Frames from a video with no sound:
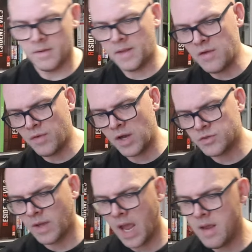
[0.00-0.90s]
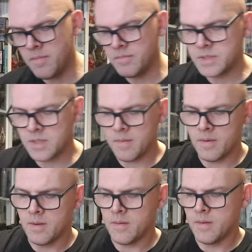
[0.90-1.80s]
Dave Retro Games.
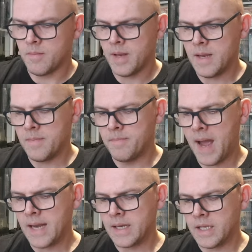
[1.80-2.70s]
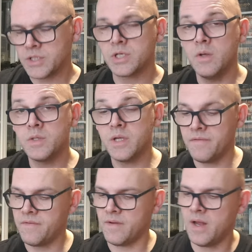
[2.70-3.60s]
Play badly
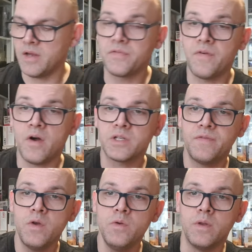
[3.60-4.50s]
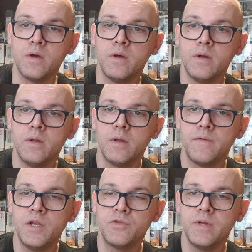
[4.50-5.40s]
exclusive, and that is Fast Food,
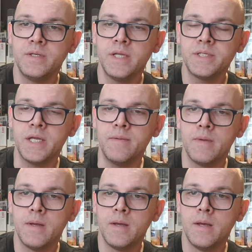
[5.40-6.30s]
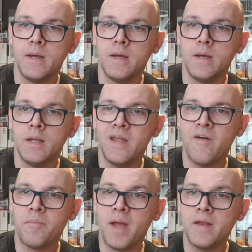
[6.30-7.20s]
featuring Busy.
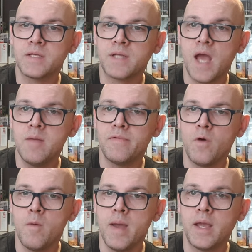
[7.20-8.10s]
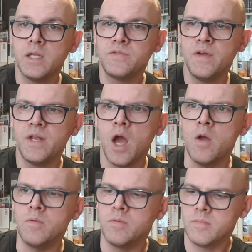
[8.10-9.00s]
Never played this game before making this
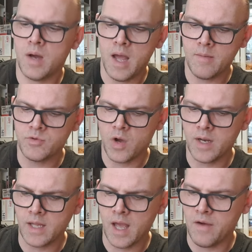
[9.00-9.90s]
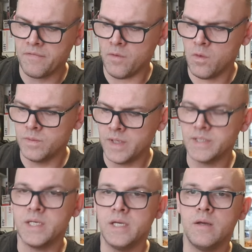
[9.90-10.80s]
video, but I am trying to get a full
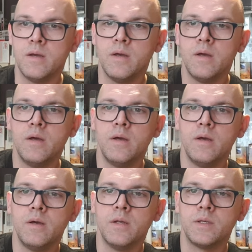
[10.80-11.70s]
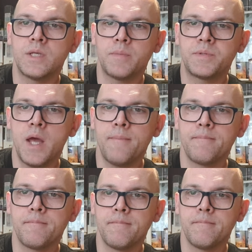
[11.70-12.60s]
Busy subset.
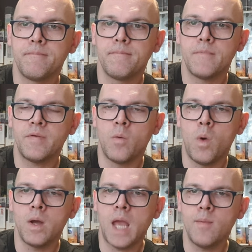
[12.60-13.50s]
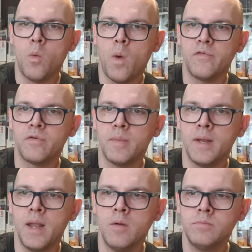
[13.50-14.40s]
I think I'm one game away from
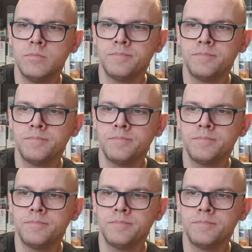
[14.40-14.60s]
it now.